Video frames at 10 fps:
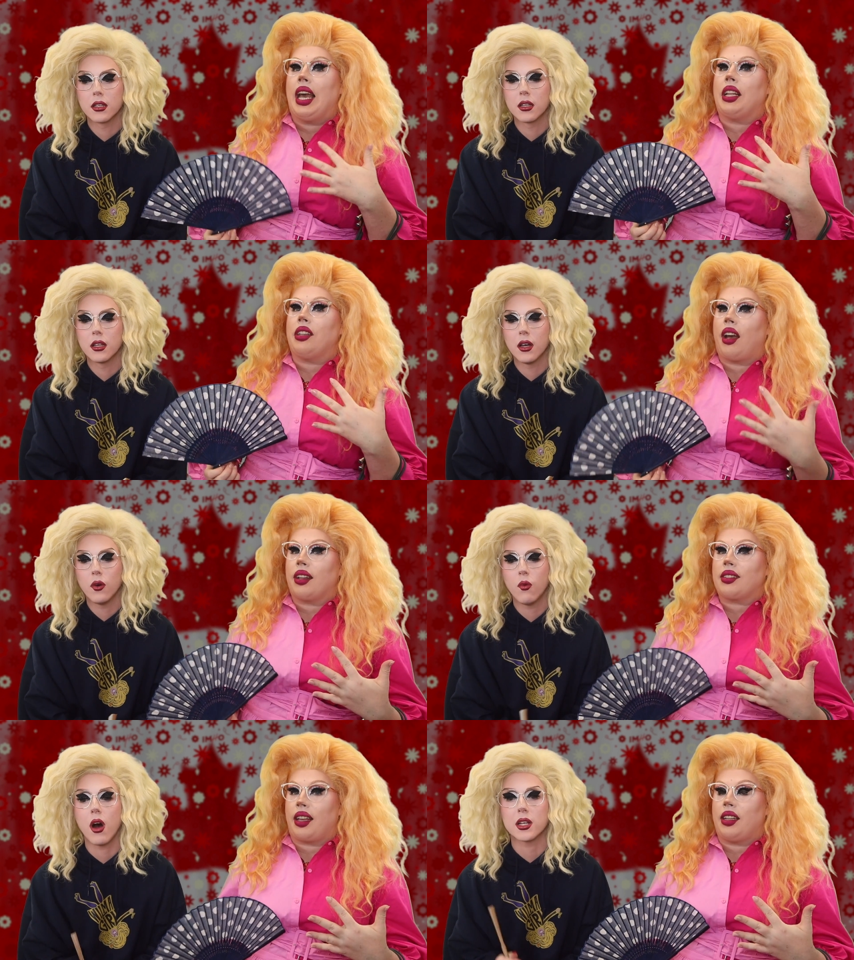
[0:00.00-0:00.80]
Speaker 1: and
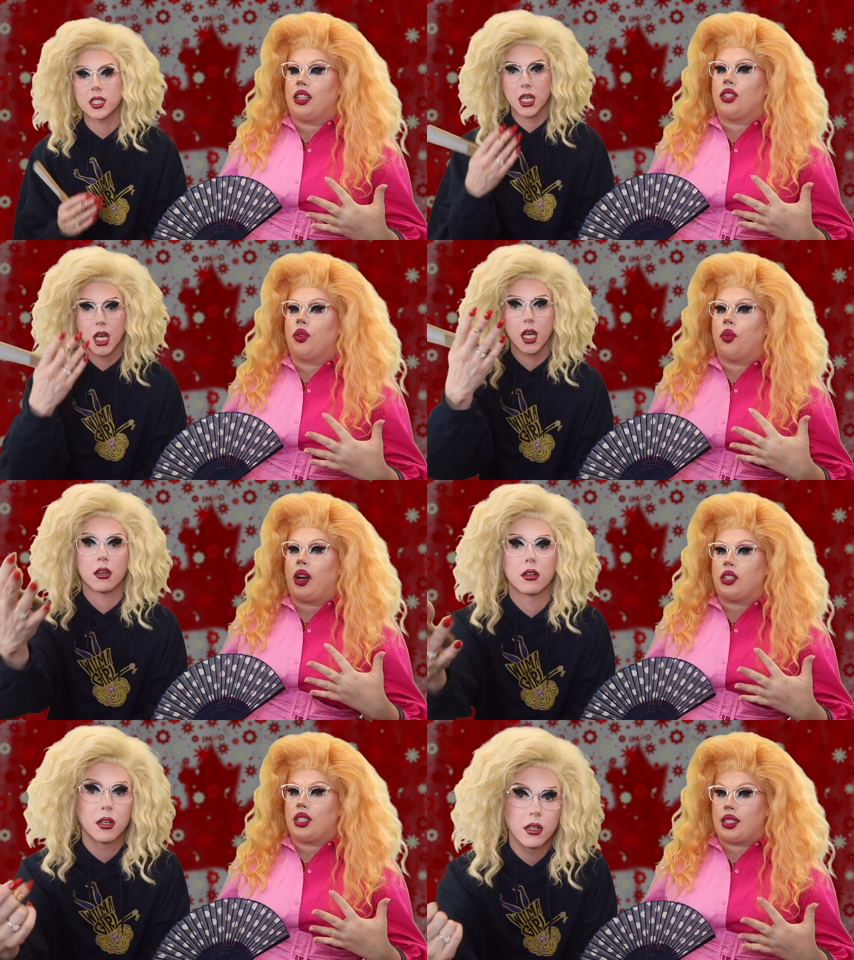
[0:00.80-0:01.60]
not excited Wanting. to
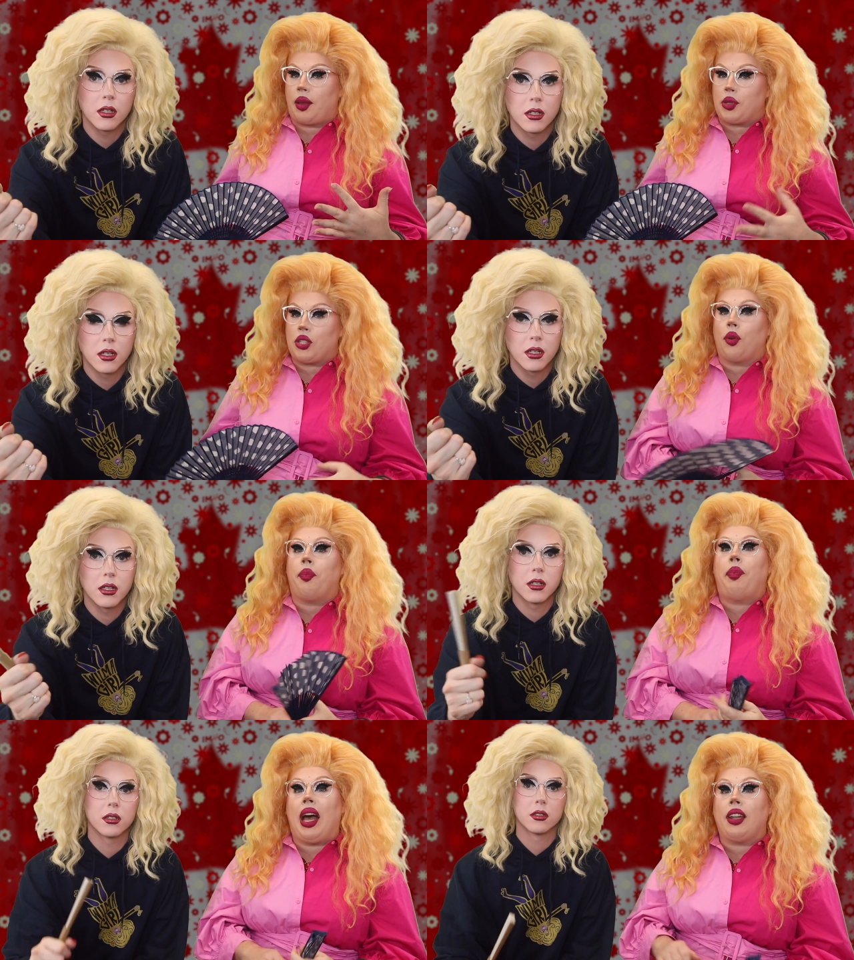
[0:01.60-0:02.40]
watch this
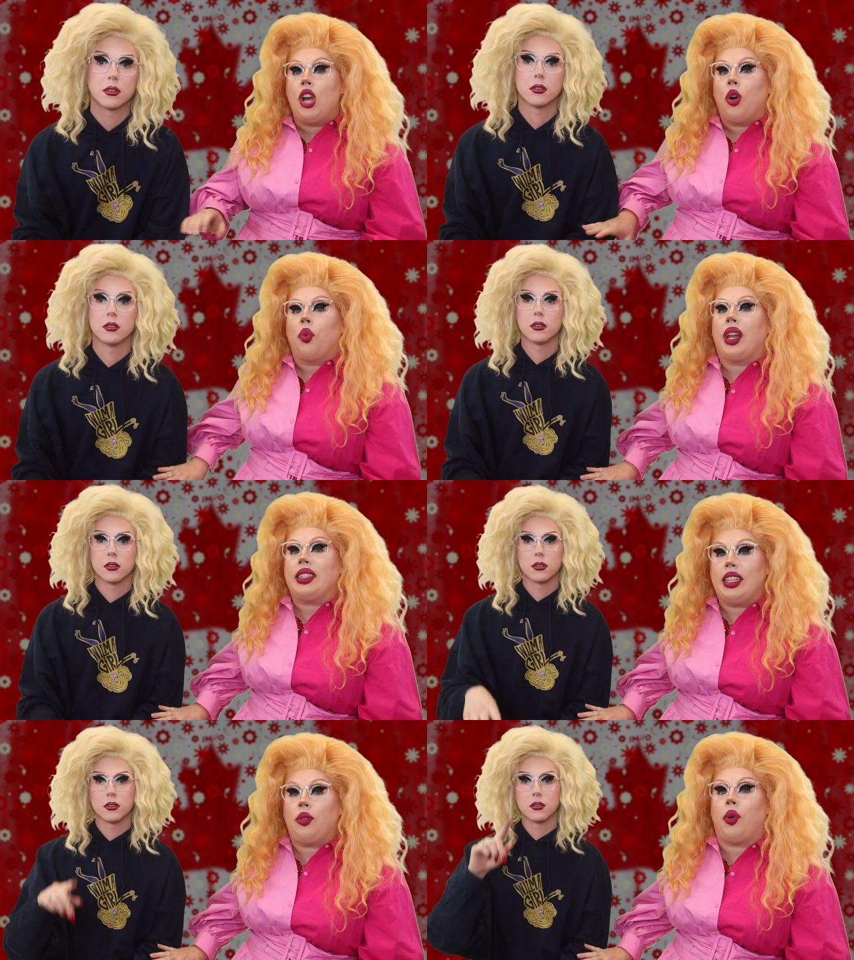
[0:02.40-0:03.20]
episode. But when
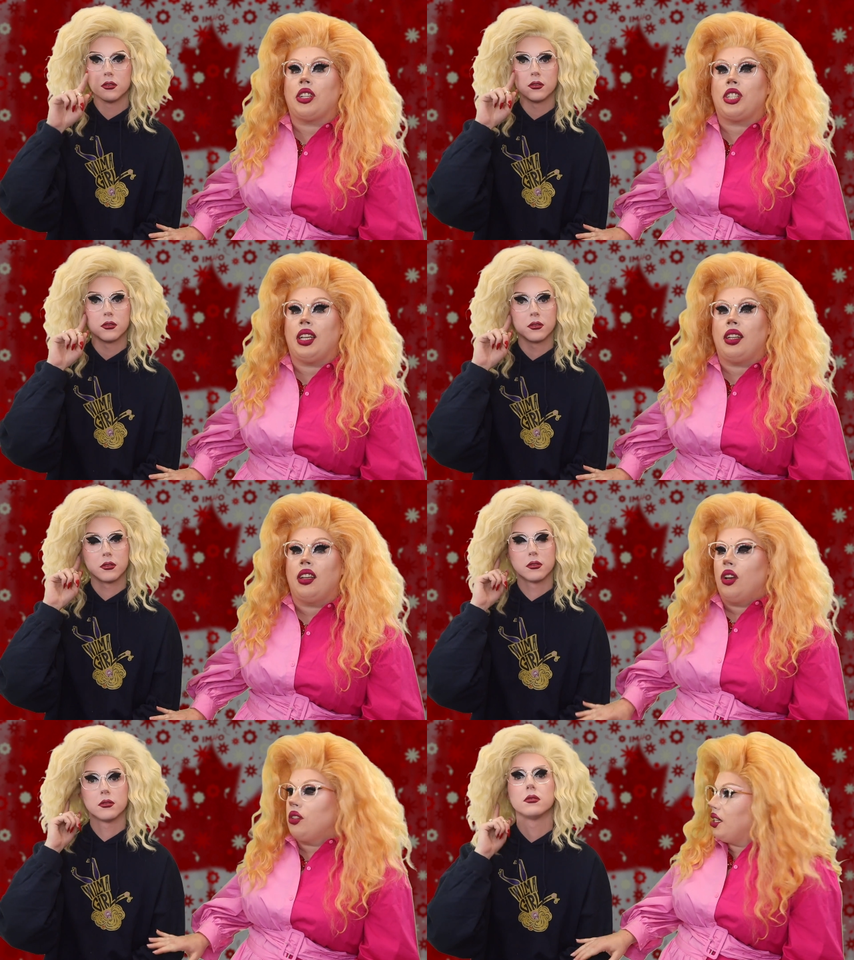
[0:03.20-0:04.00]
I did watch it,
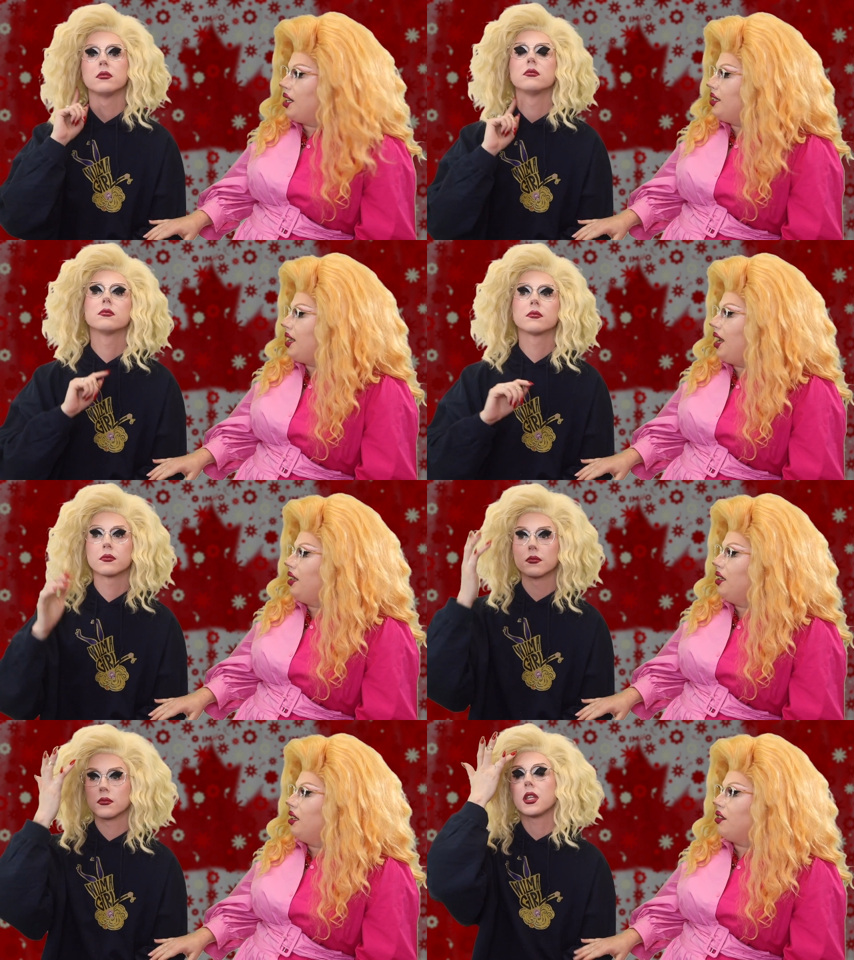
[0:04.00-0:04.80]
didn't I
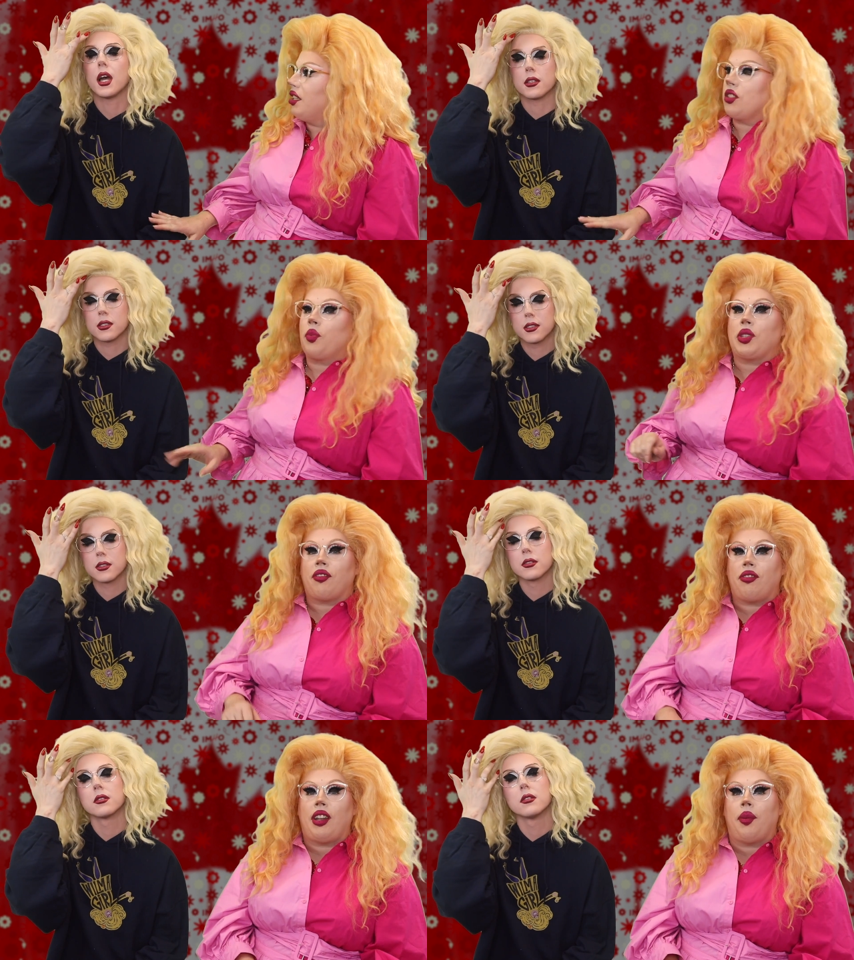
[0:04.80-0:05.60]
say? Yes. This was
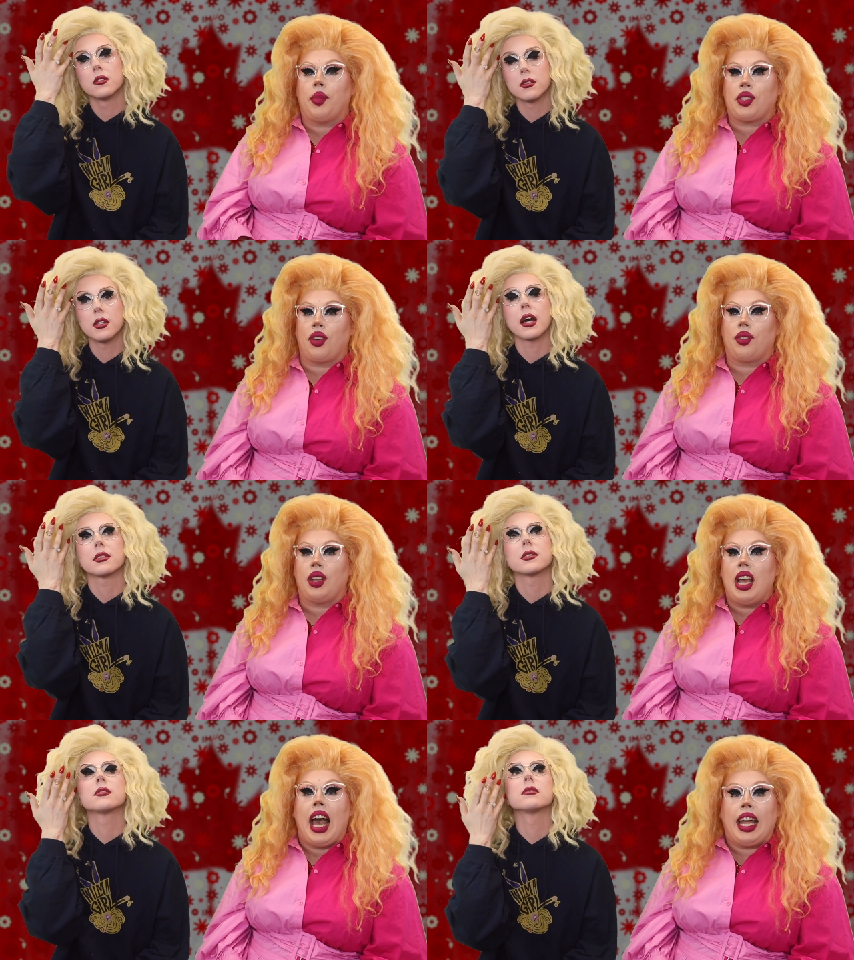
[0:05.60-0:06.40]
a fun episode.
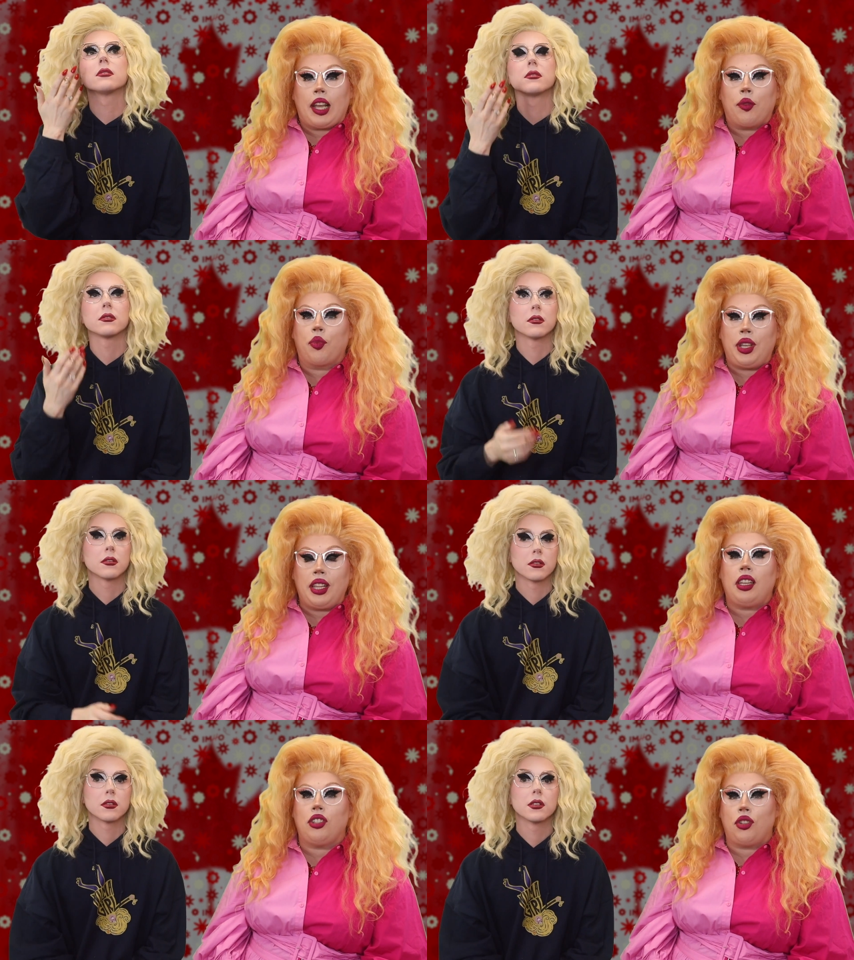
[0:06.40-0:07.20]
Yes. And I
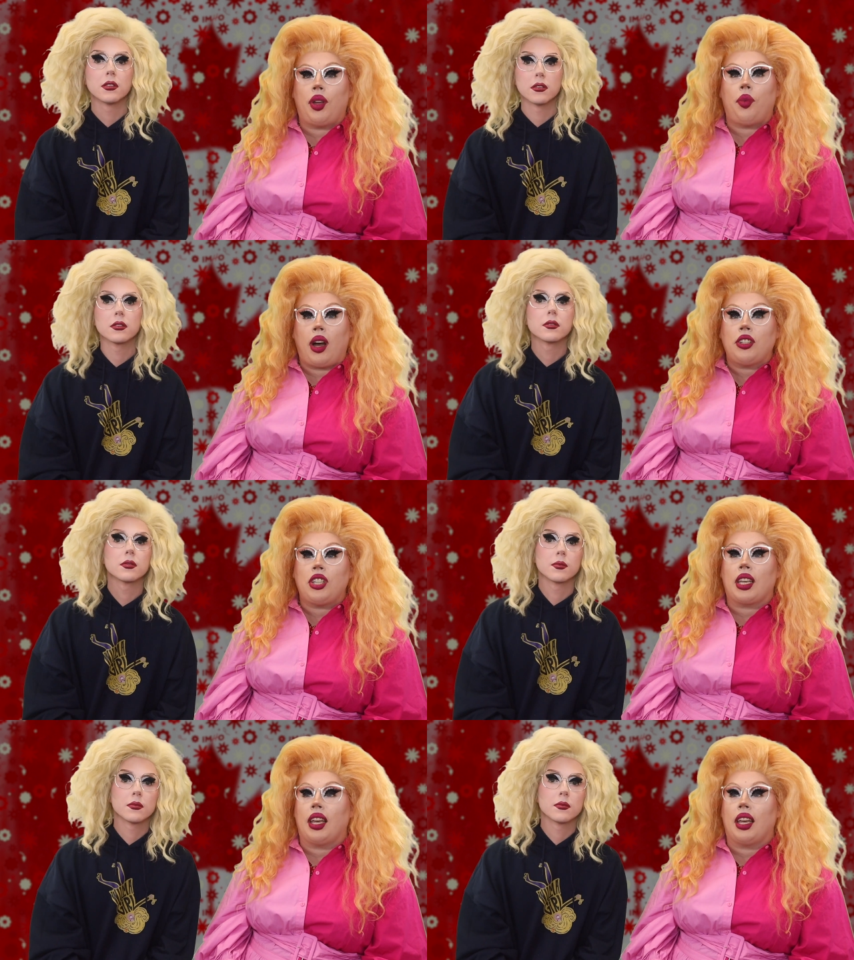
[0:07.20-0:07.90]
really enjoyed watching